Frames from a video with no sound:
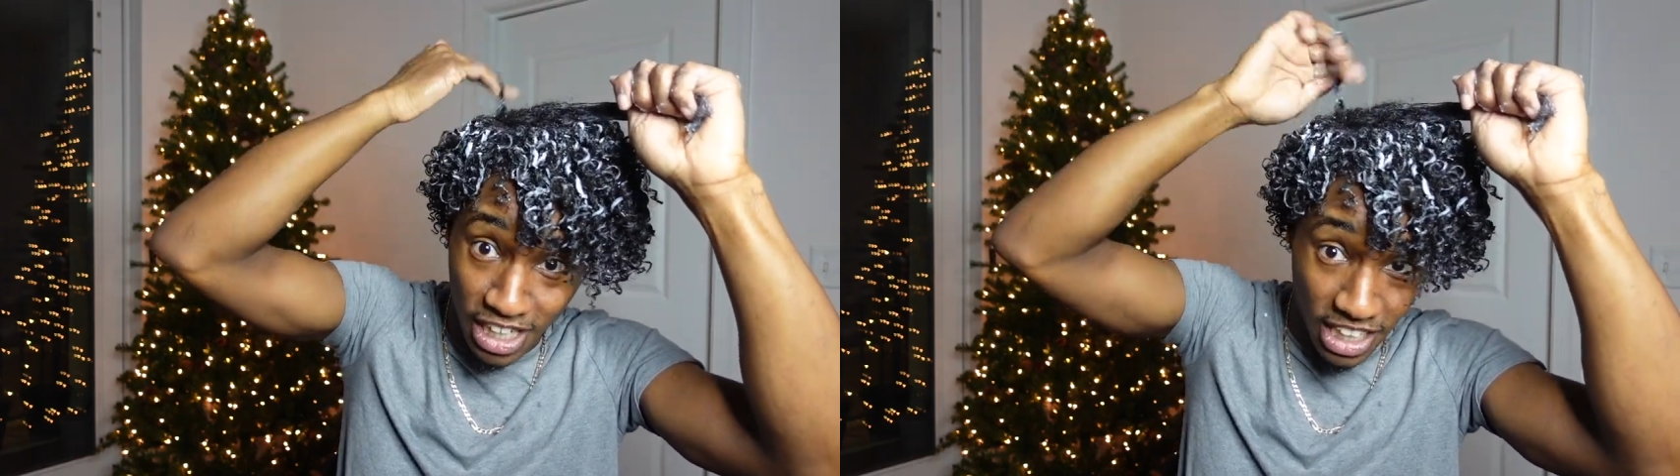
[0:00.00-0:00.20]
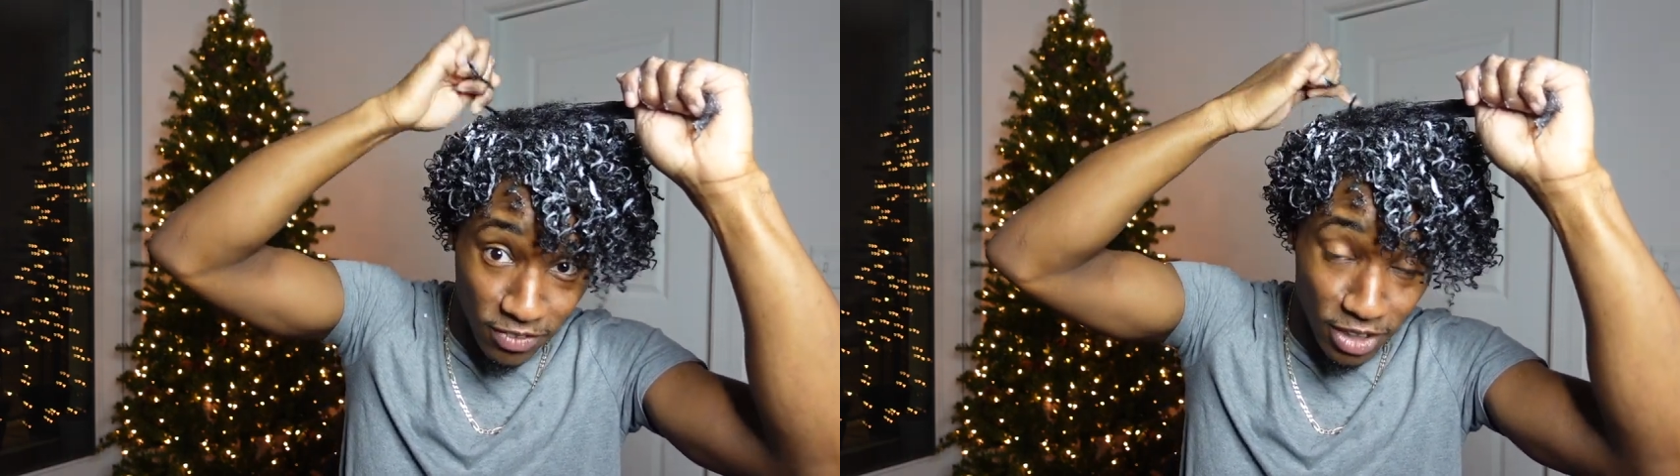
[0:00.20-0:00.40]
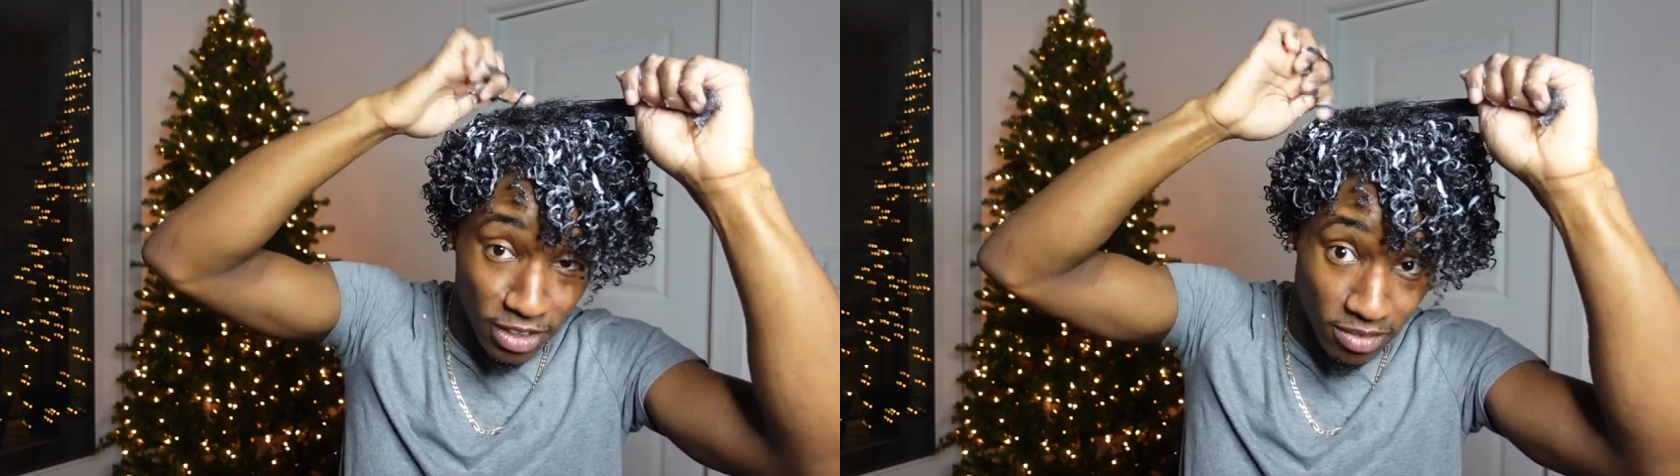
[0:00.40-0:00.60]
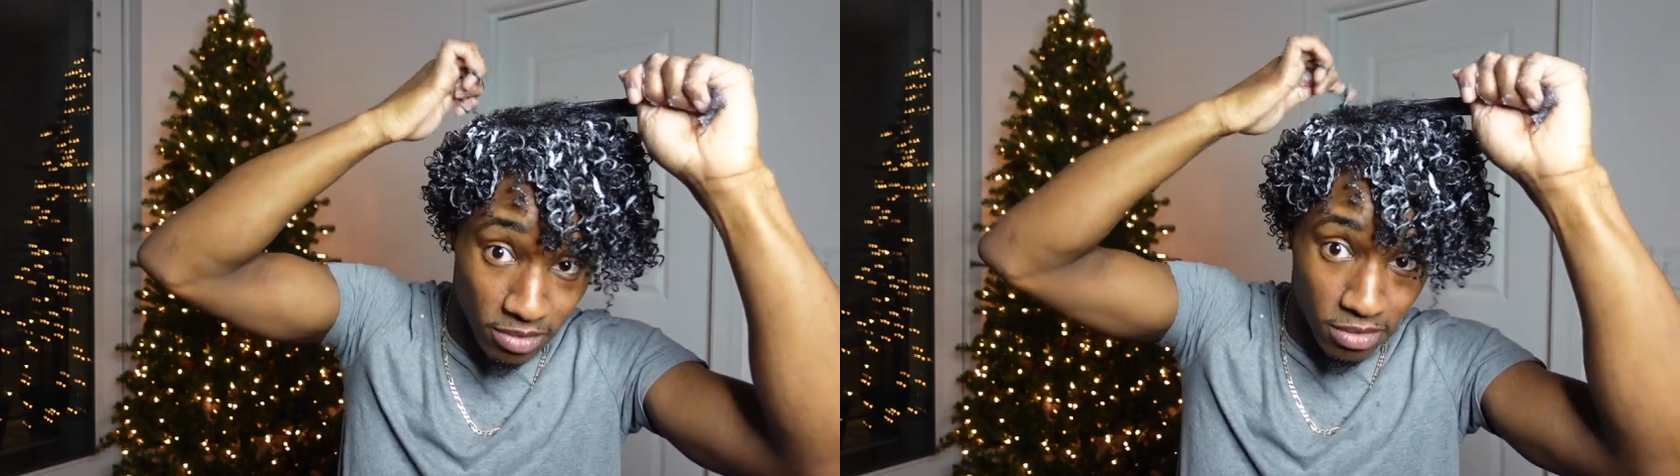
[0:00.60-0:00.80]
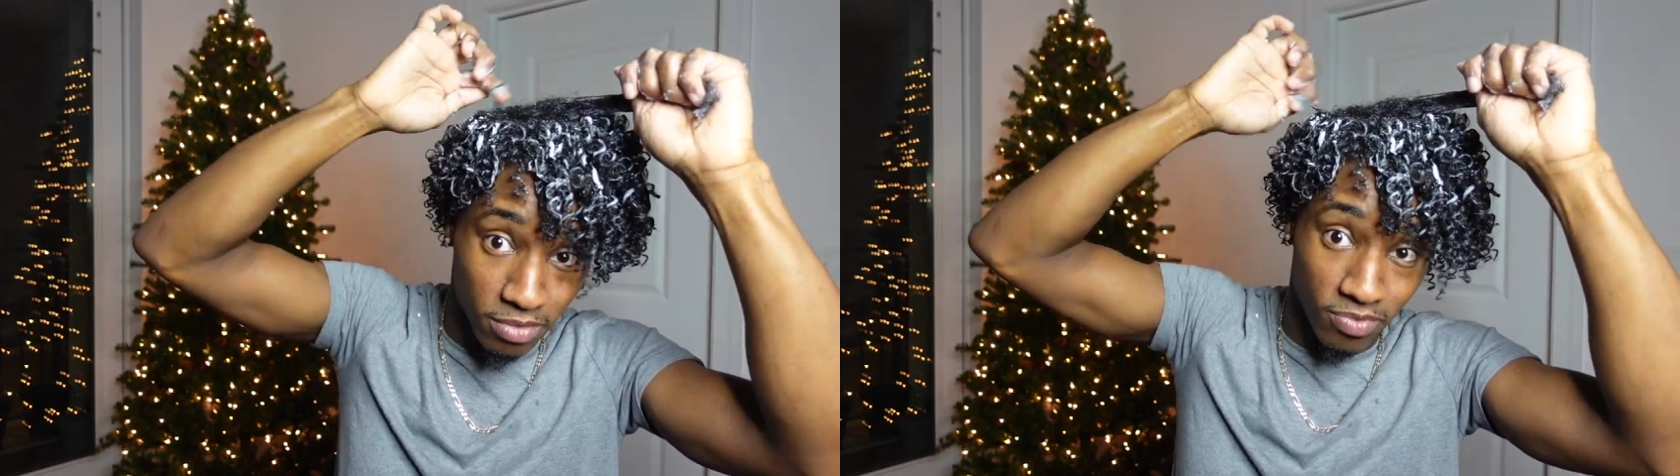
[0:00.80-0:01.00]
even
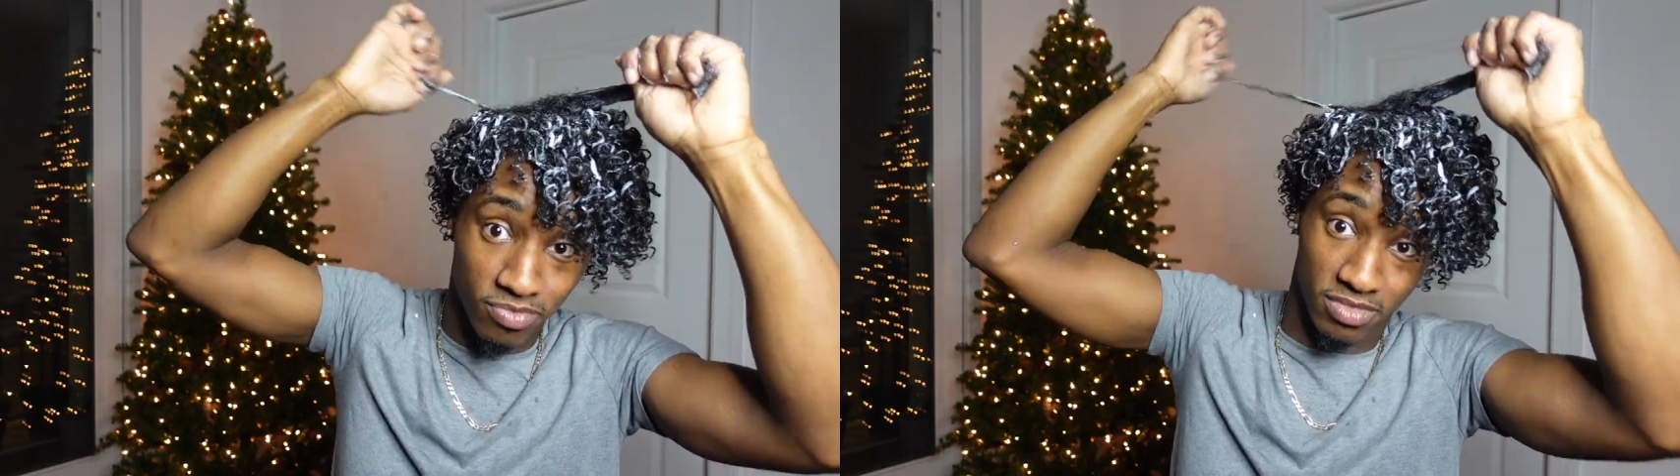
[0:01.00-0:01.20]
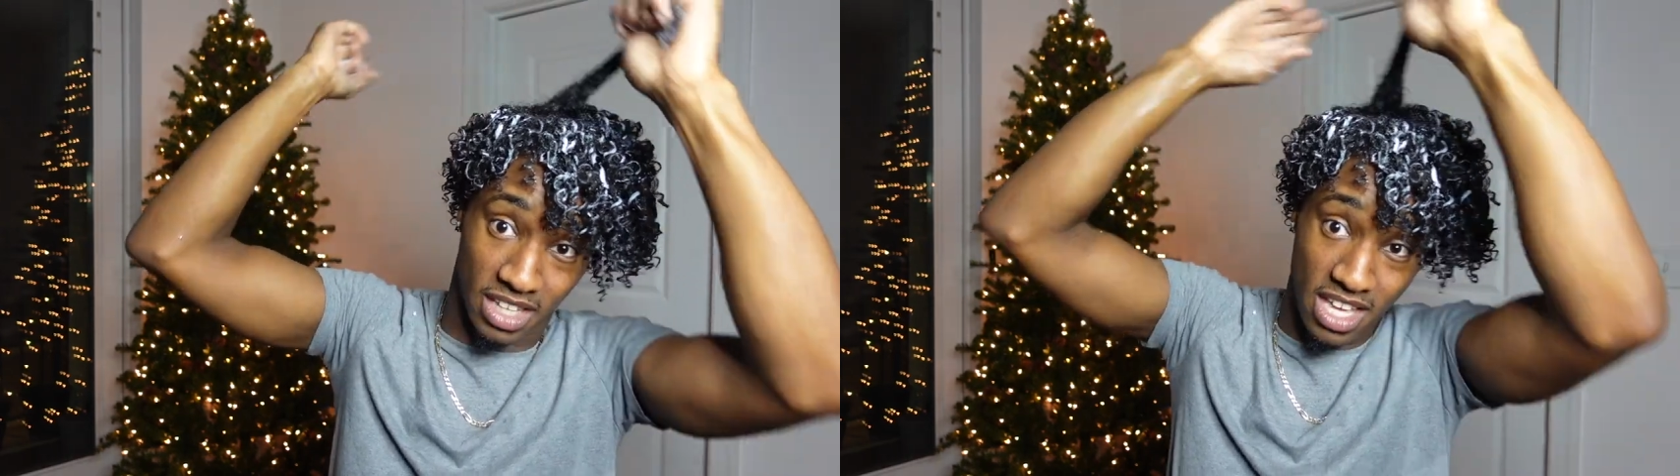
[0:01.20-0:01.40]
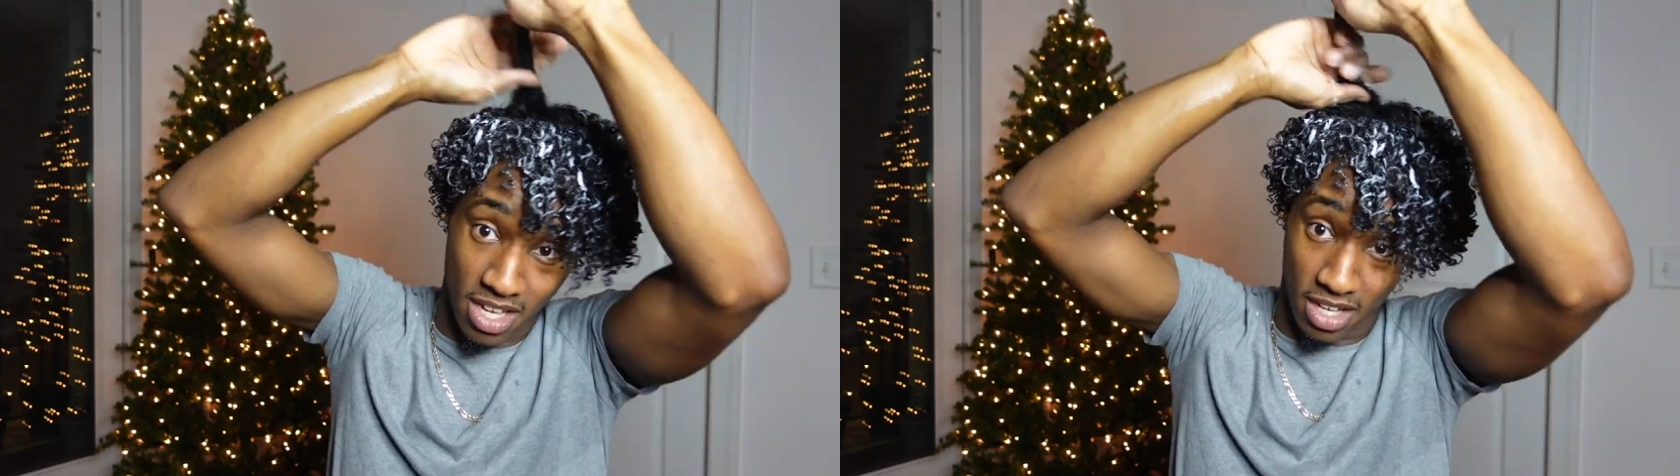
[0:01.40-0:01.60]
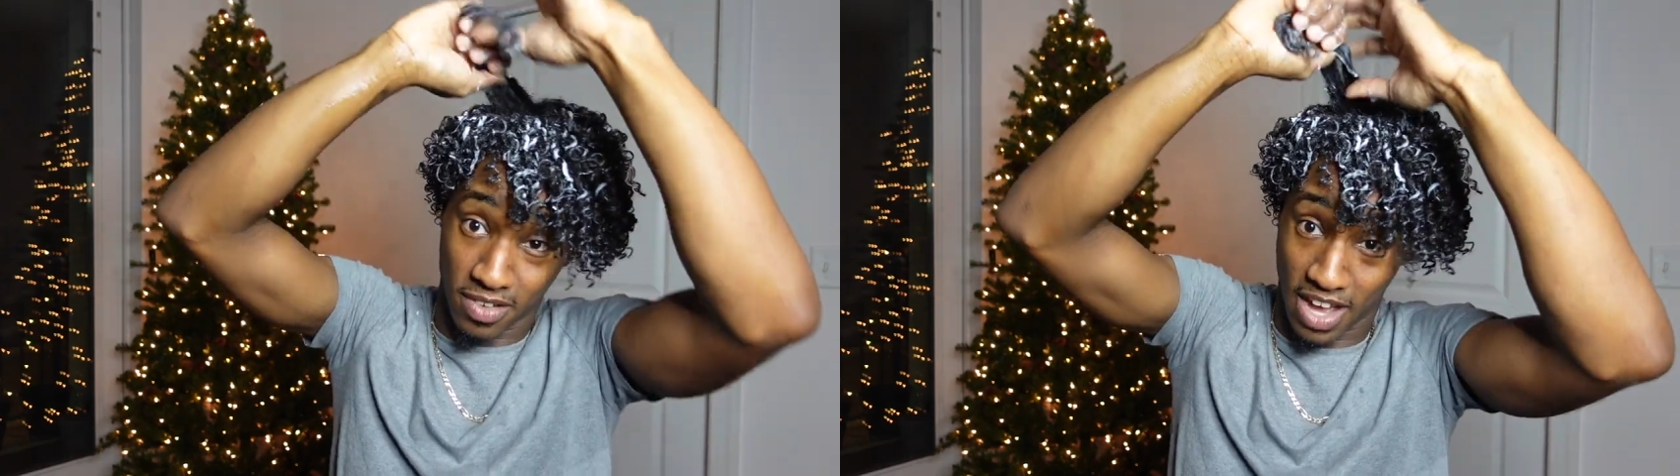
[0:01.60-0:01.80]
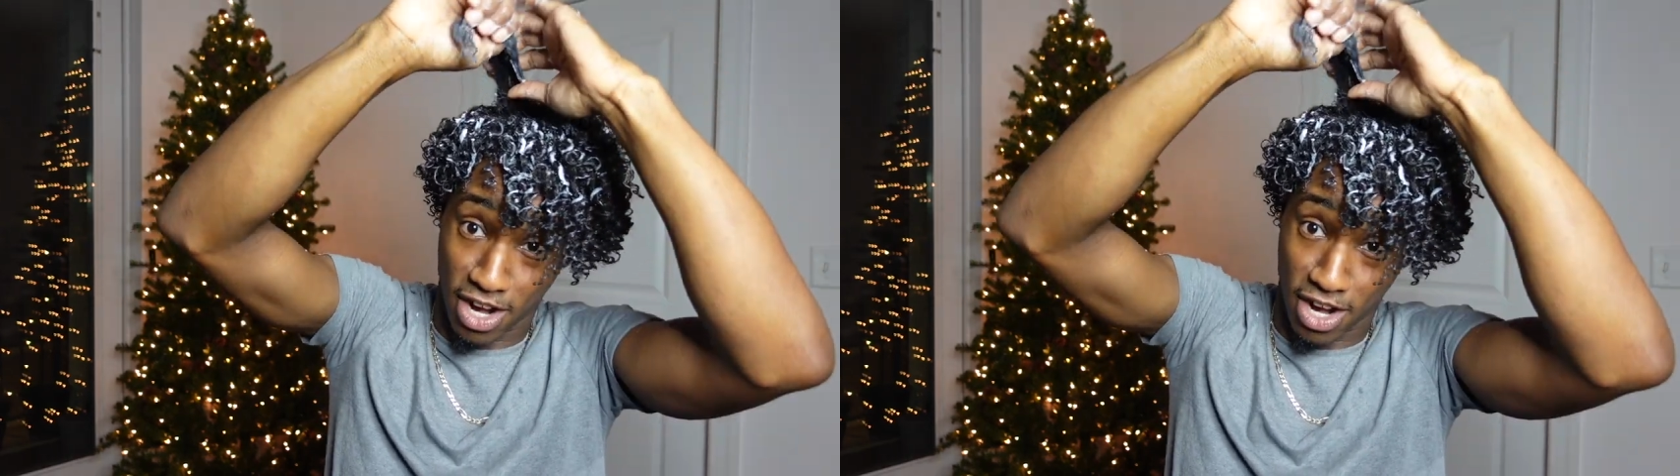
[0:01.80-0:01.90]
think of.